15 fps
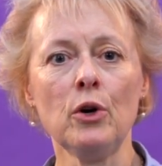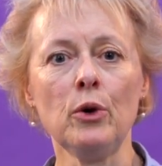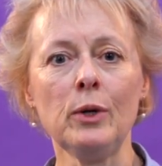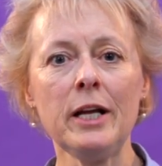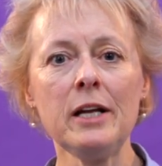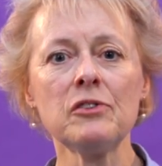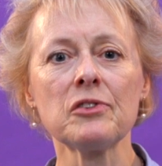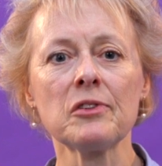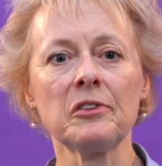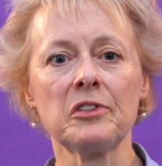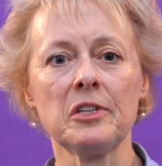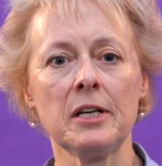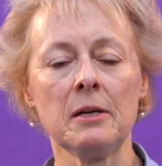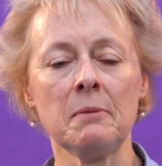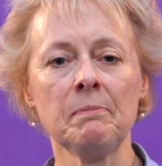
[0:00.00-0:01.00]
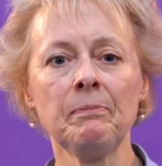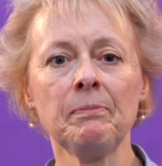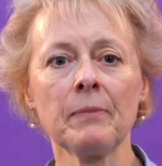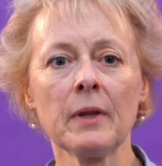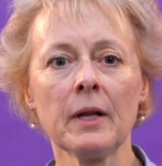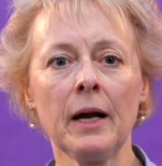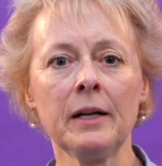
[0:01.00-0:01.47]
who leads the team
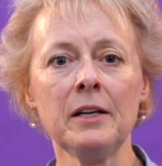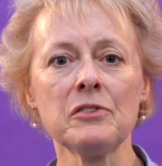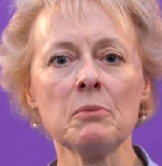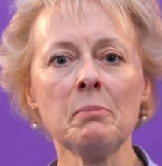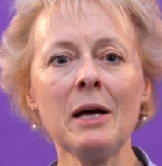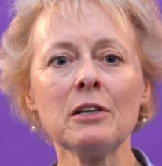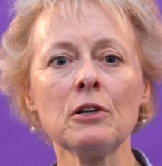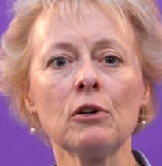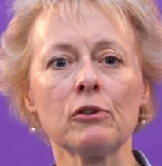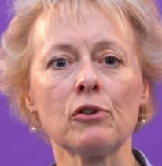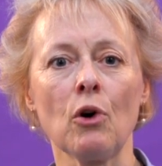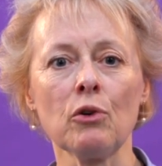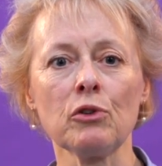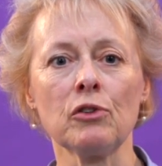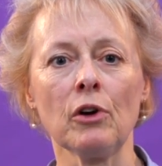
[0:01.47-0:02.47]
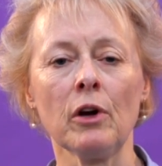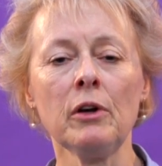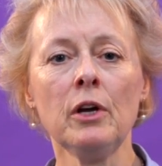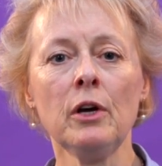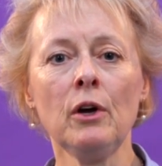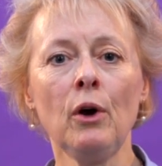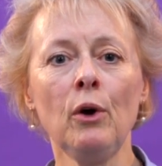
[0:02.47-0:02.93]
and is a medical doctor